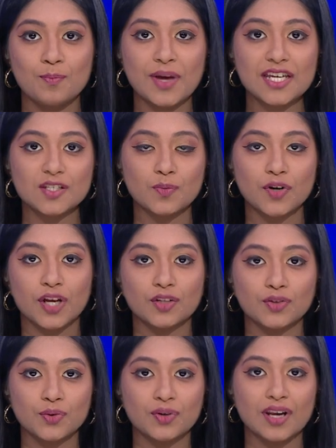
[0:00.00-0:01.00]
Major
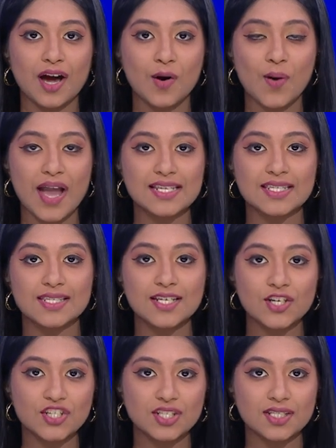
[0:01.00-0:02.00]
breakthrough now as
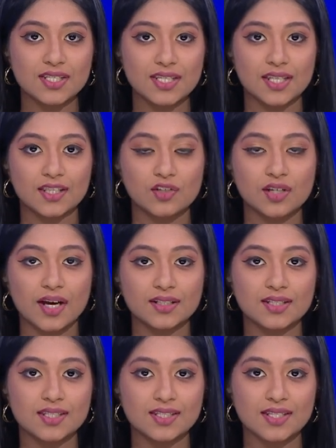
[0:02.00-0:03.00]
surgeons in the
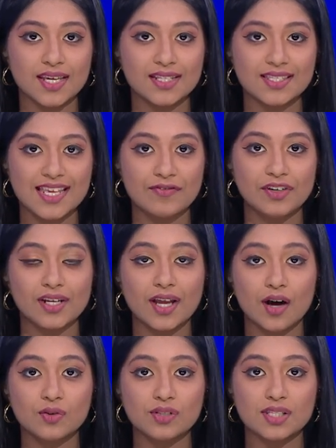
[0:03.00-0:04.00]
United States have
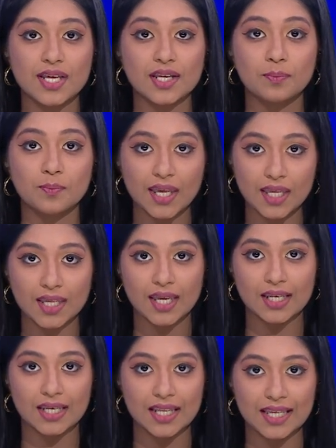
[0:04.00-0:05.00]
announced that a pig
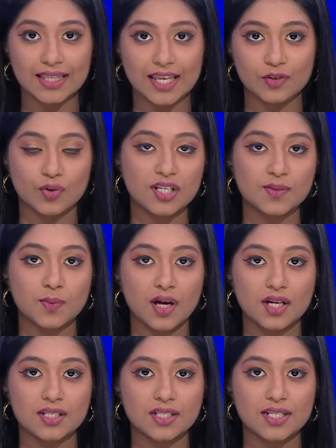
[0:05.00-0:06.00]
kidney they
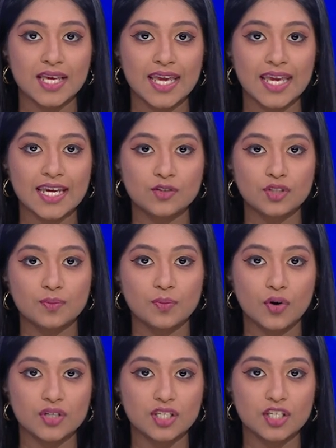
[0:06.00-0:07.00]
transplanted into the
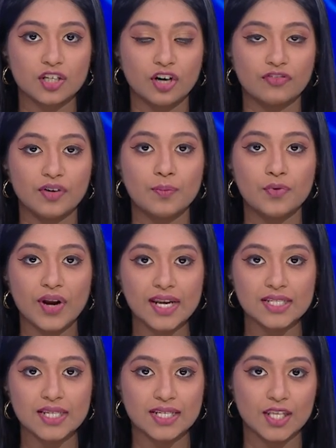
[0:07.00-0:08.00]
body of a
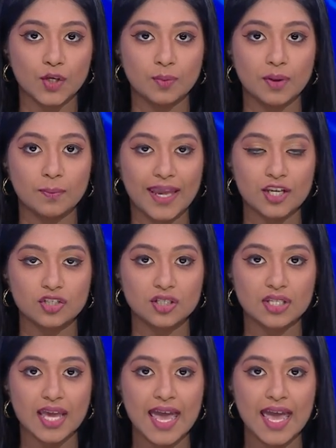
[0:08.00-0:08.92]
brain-dead human patient